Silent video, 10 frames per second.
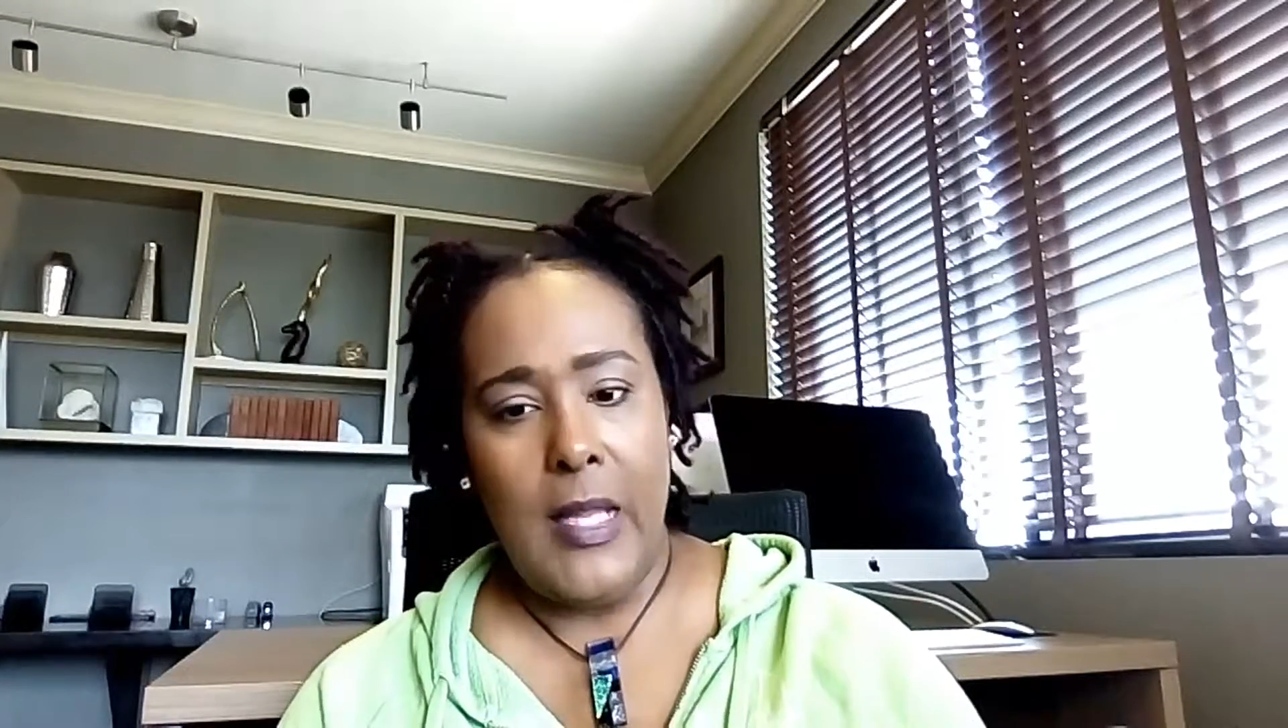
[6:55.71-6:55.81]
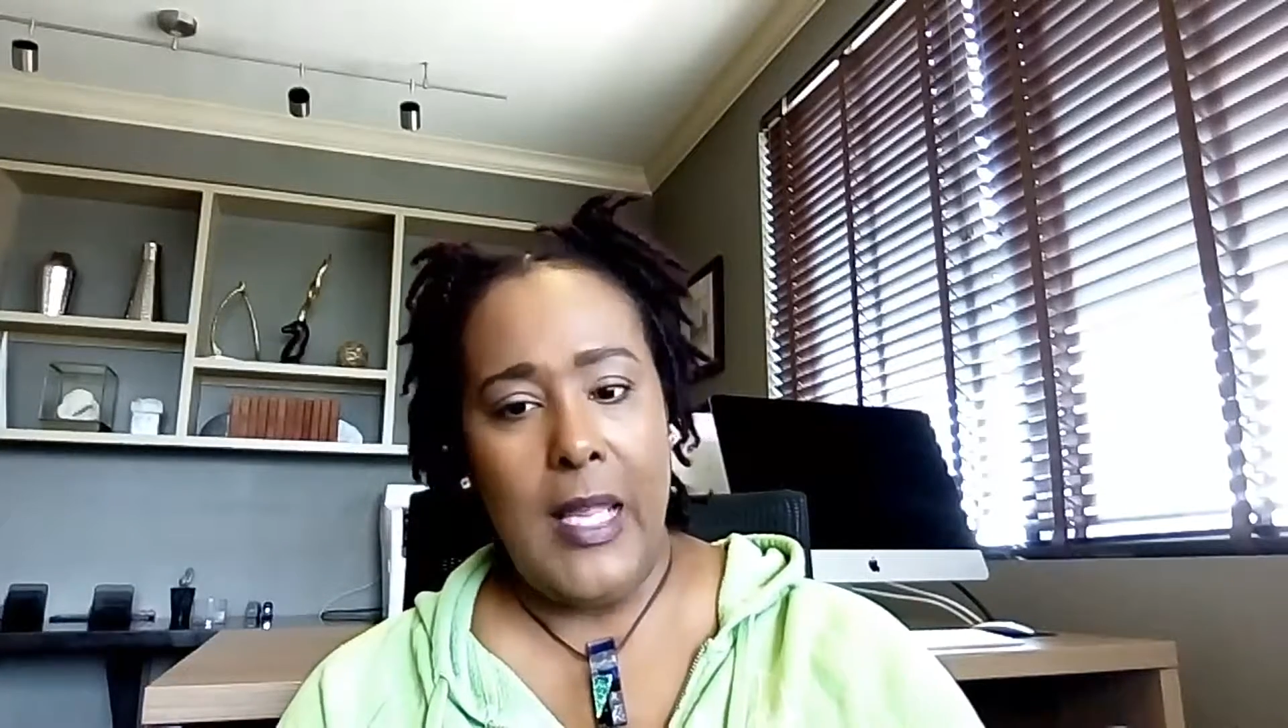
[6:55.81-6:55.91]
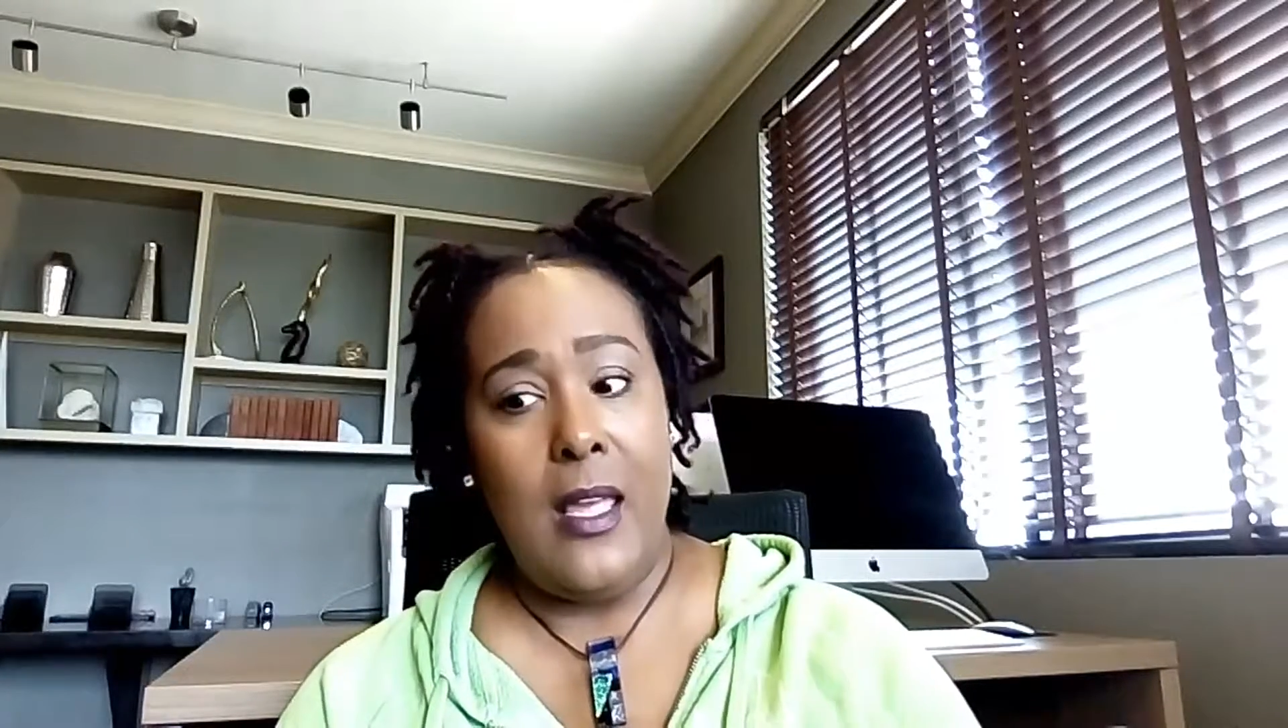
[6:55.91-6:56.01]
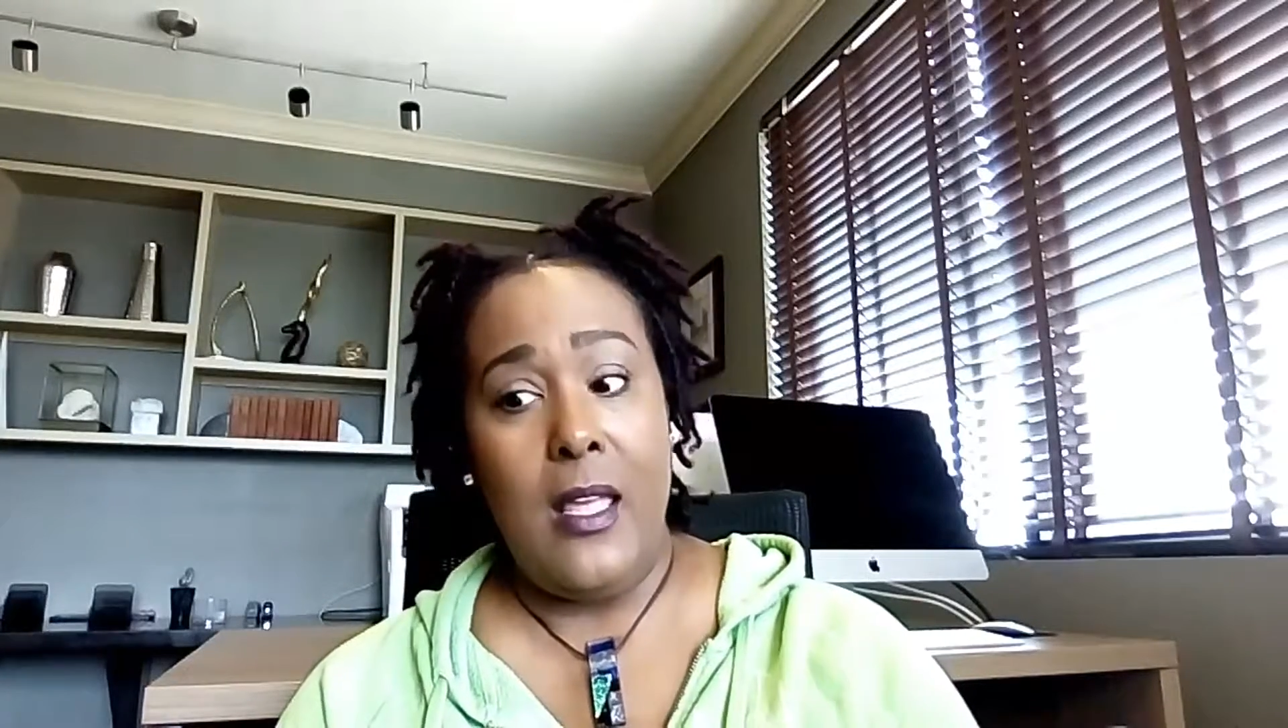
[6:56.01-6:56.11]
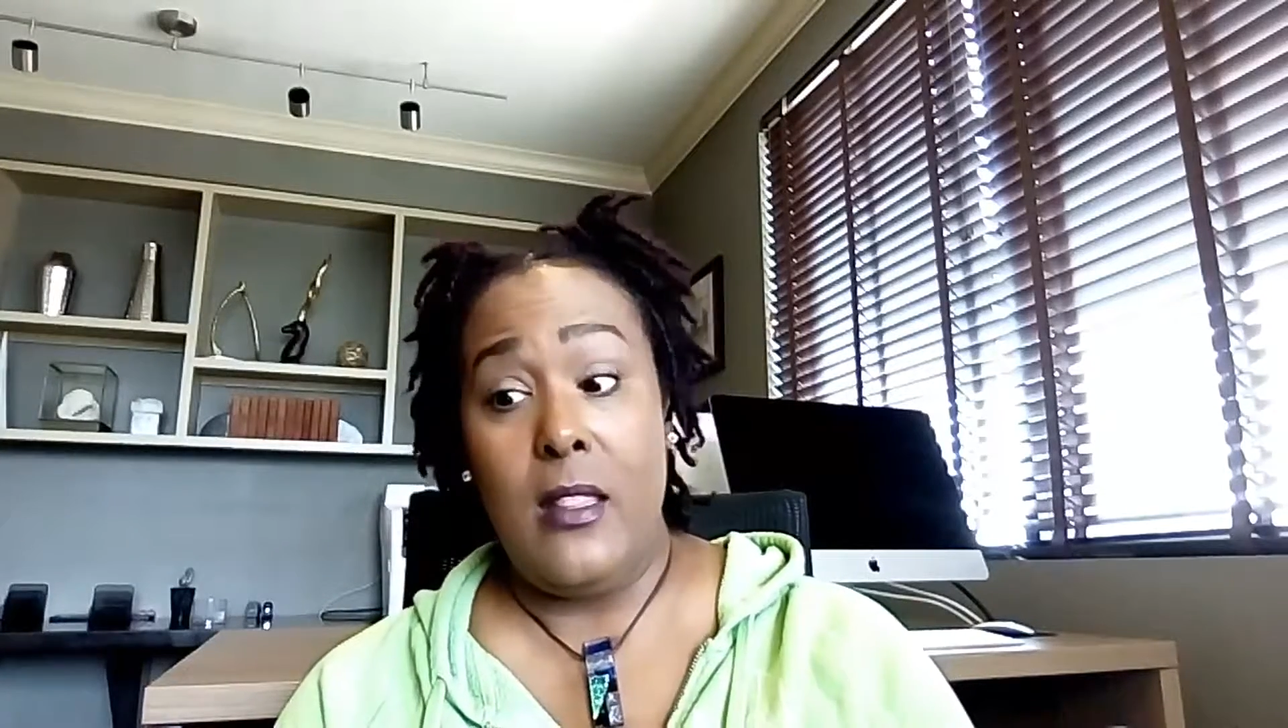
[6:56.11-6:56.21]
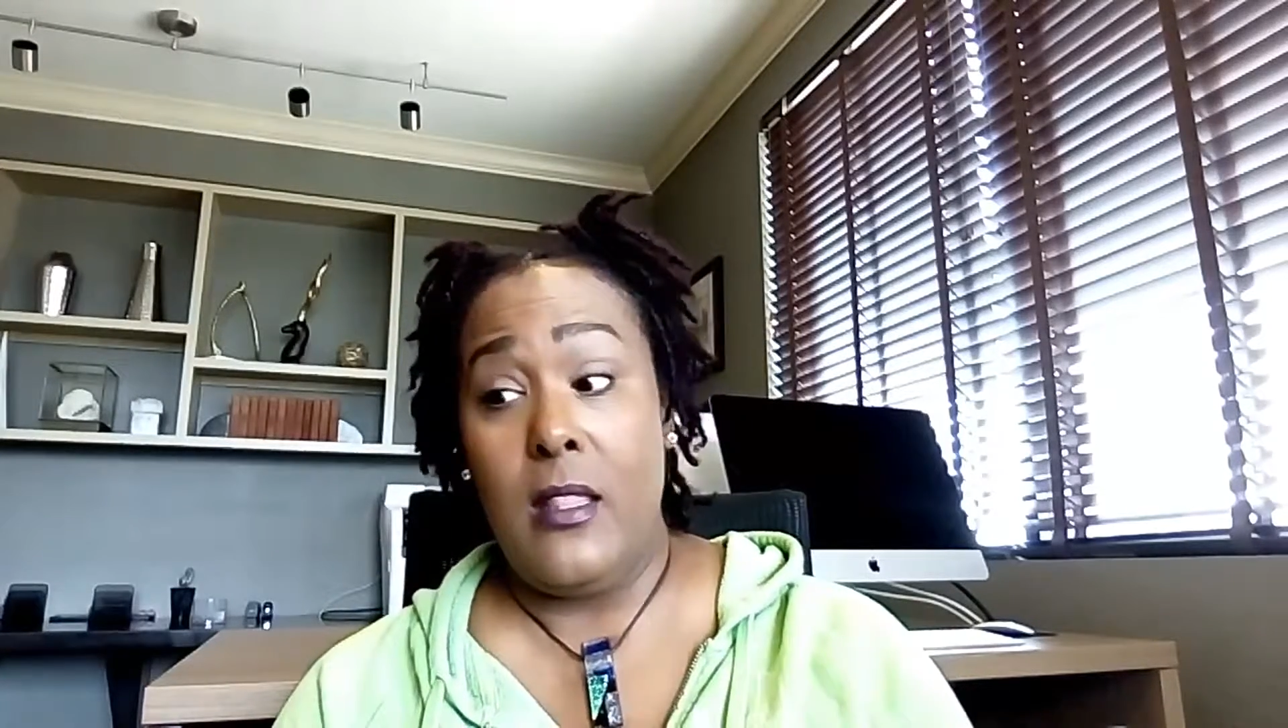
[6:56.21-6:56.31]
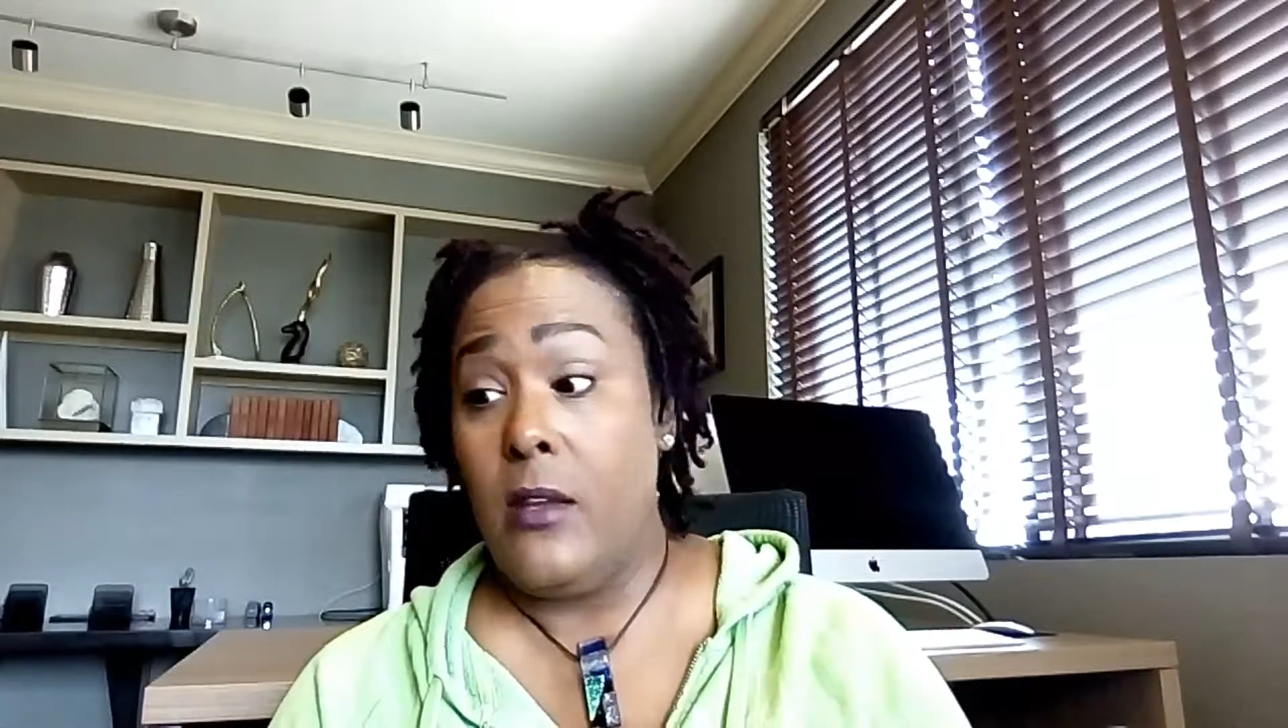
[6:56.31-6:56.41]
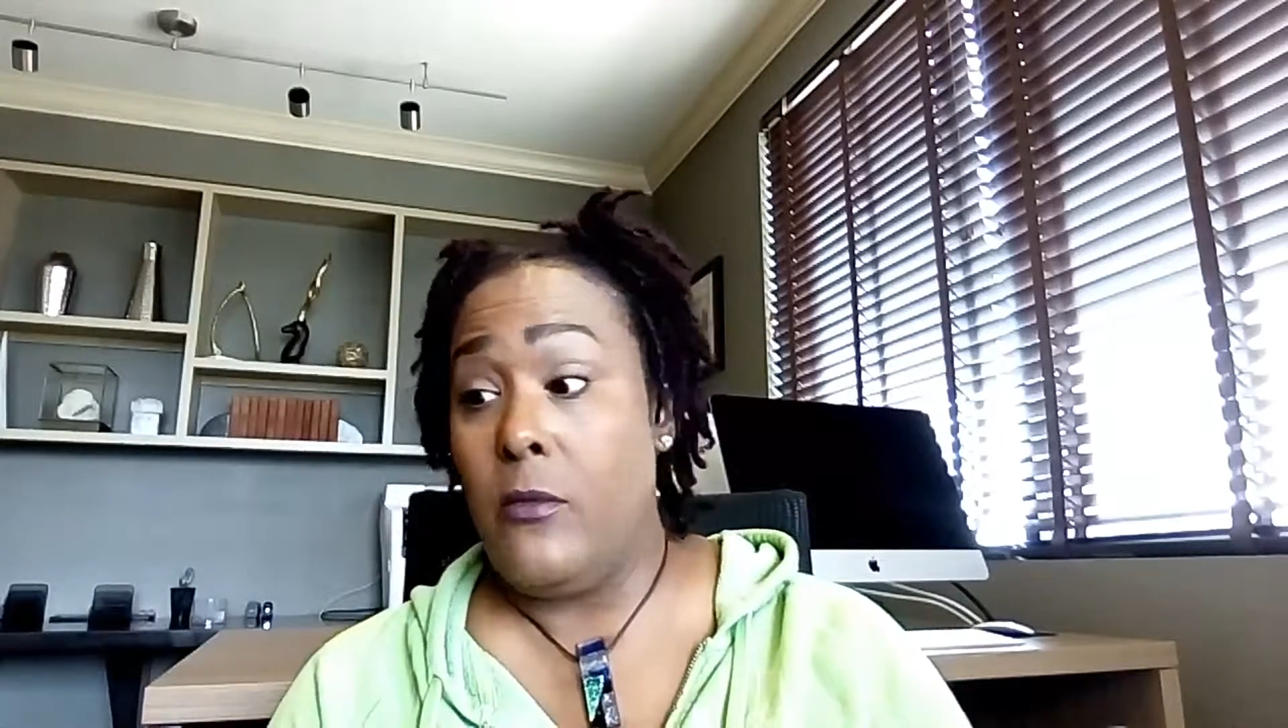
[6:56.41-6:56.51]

and they